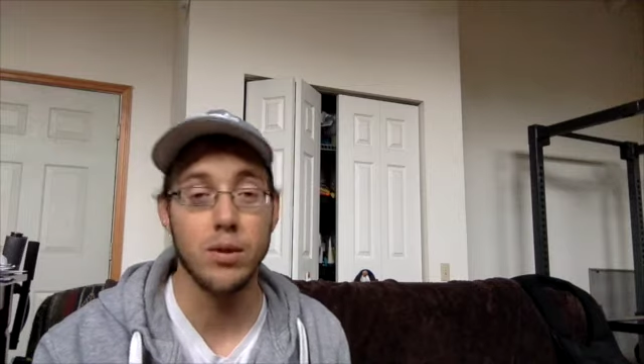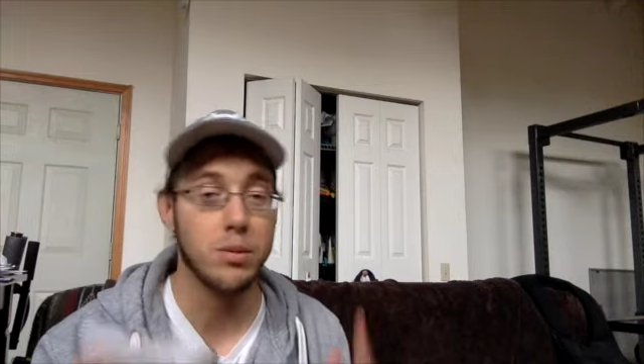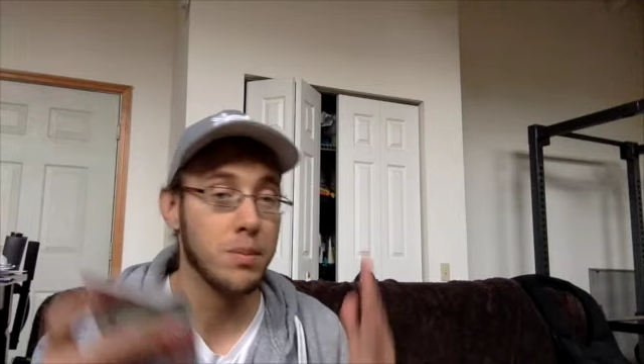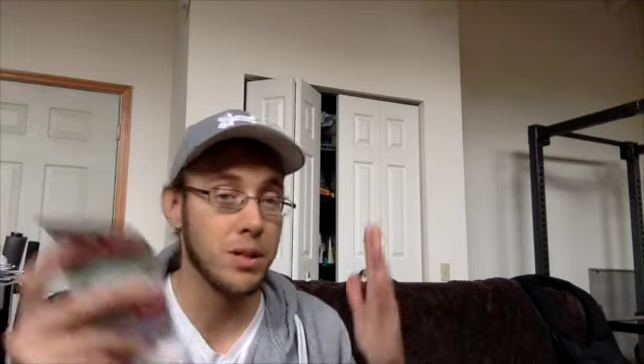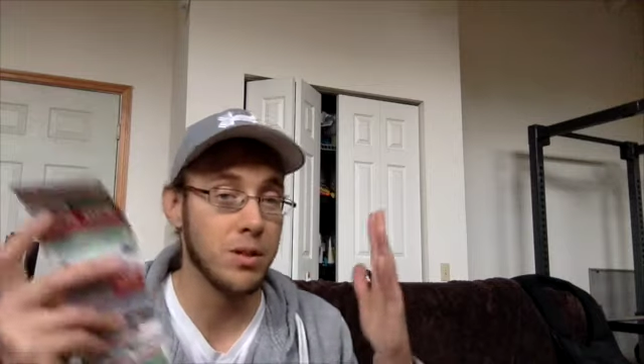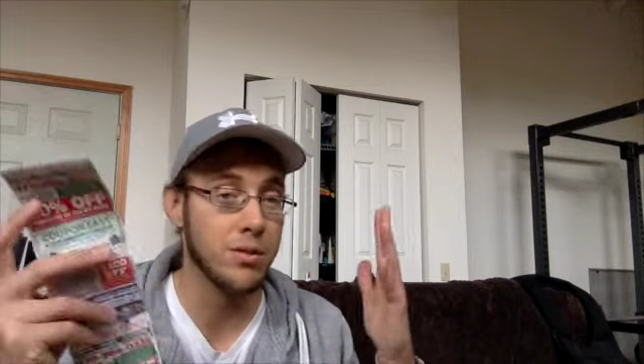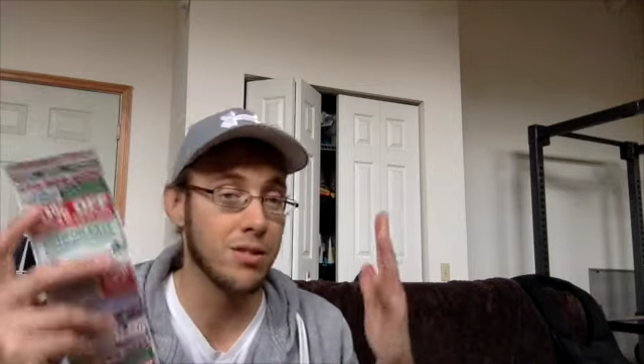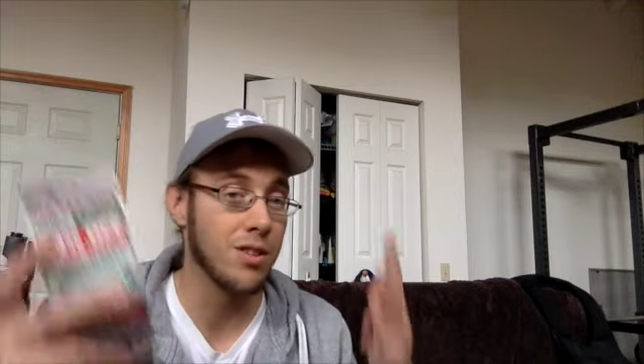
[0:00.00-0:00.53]
which
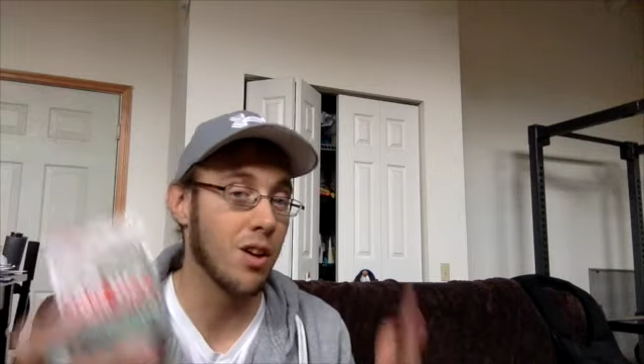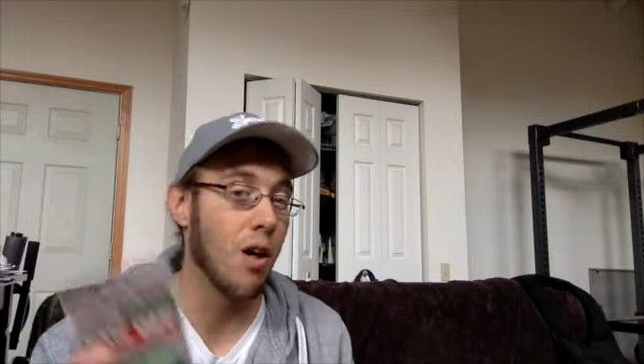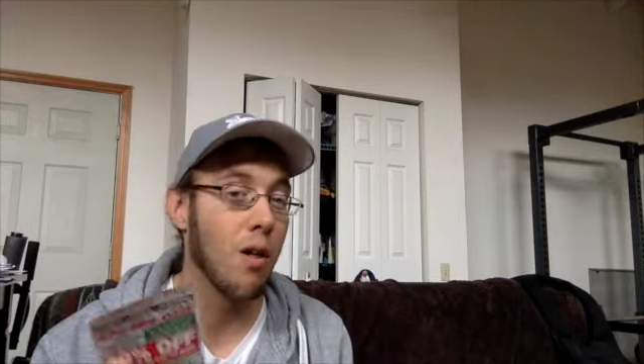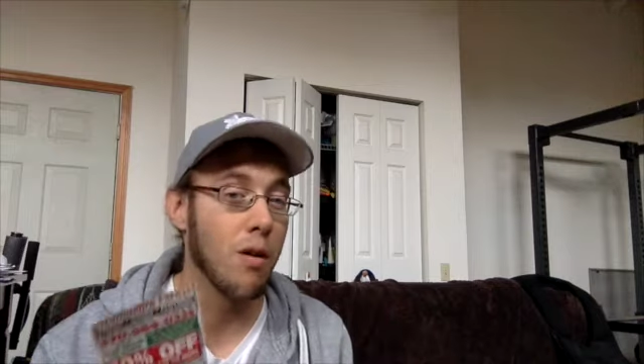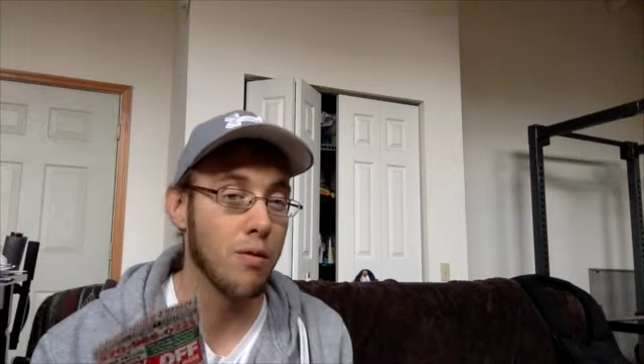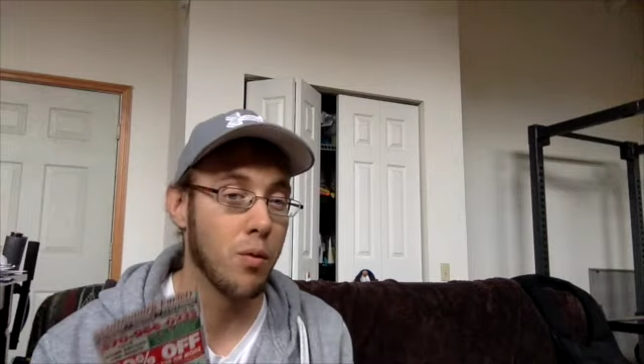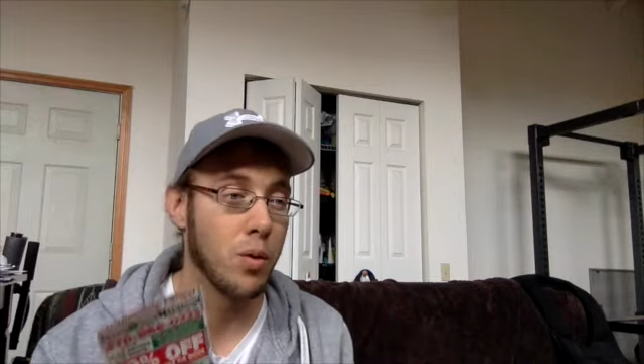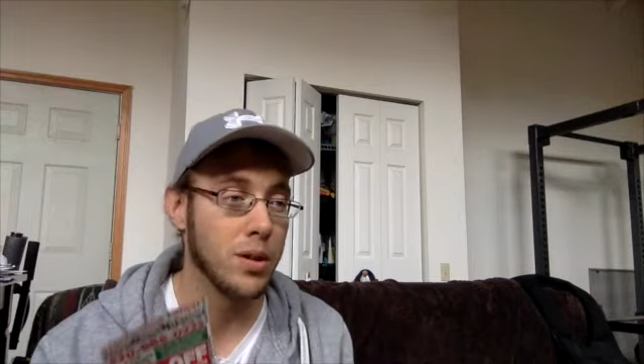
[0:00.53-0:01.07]
makes it
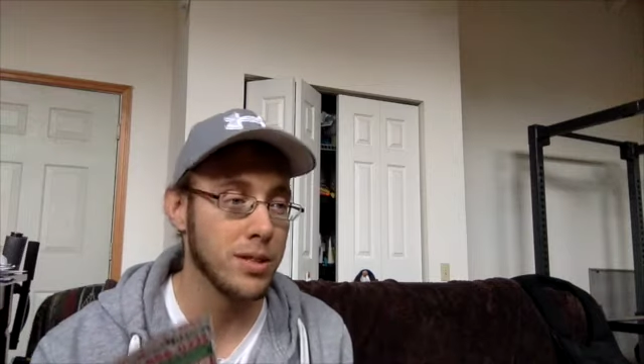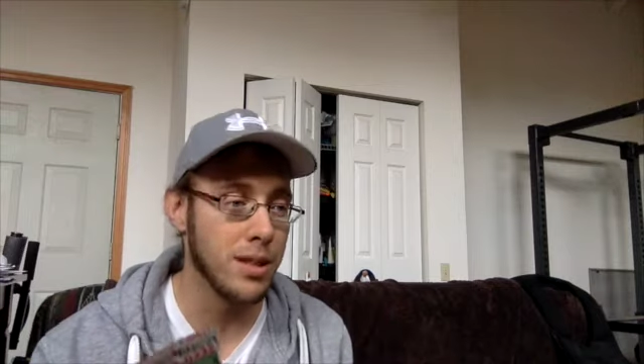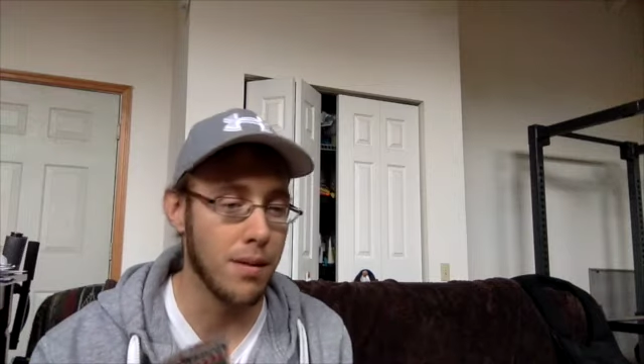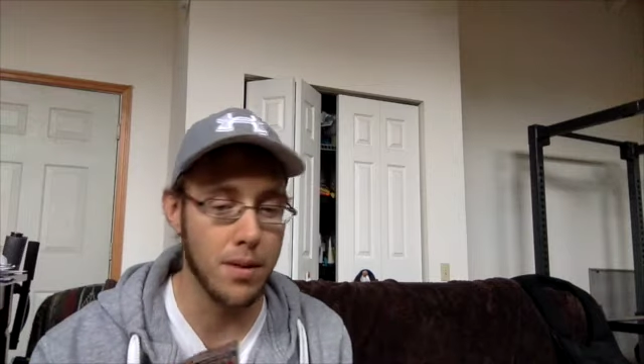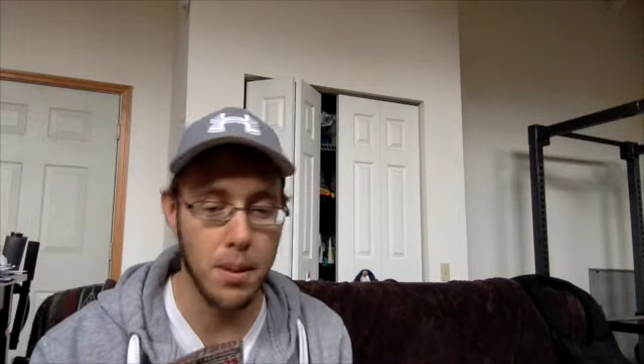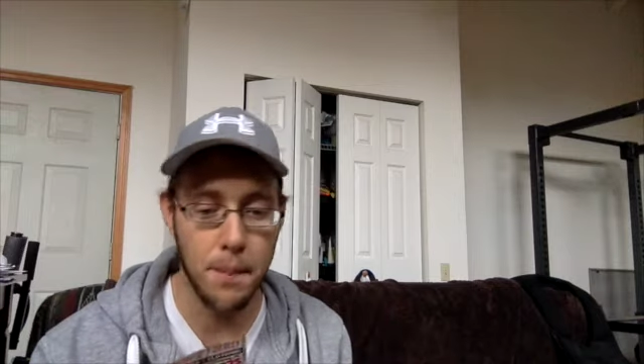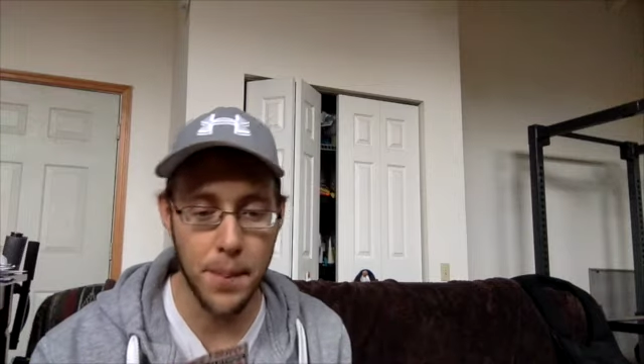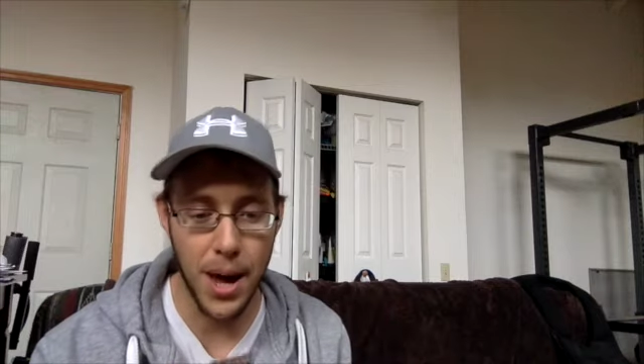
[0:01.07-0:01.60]

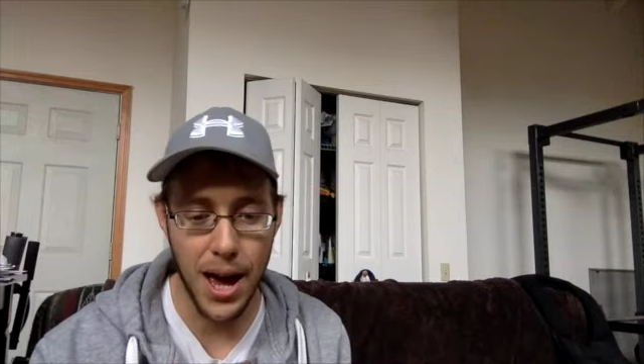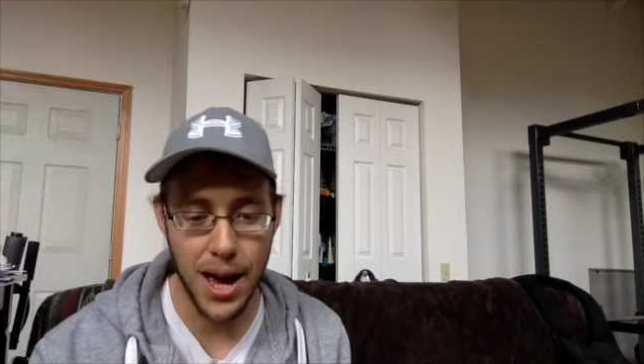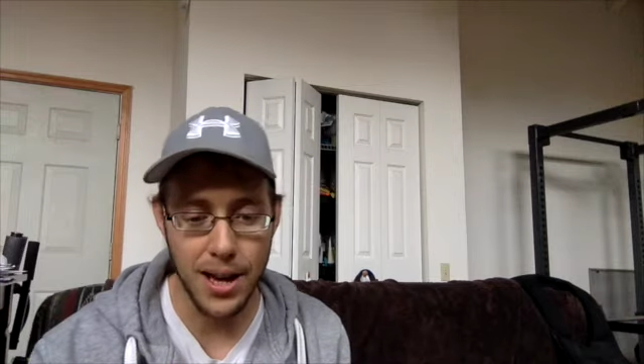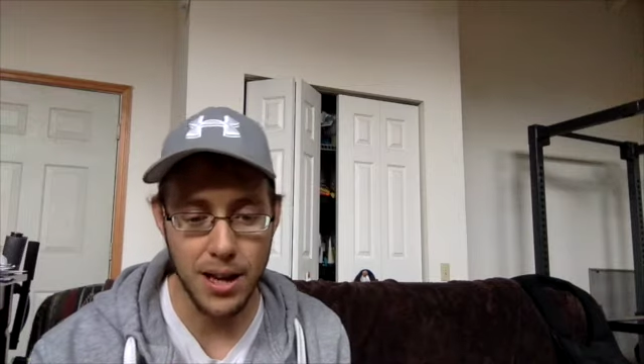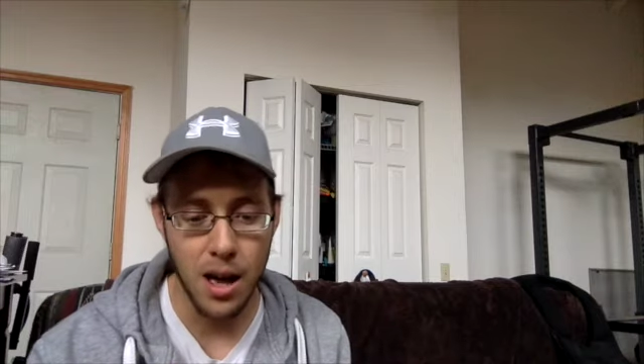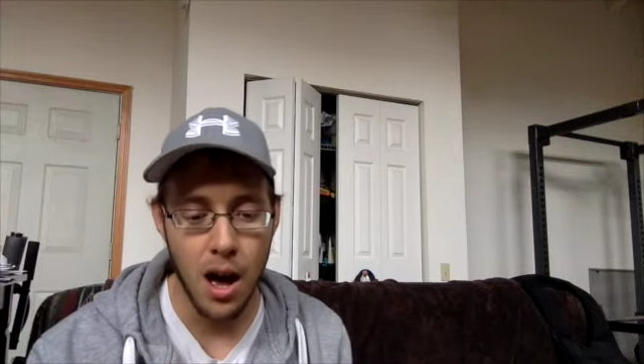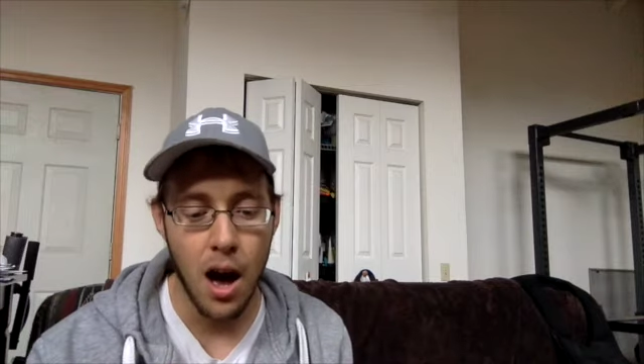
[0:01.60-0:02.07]
$1.47 a bag.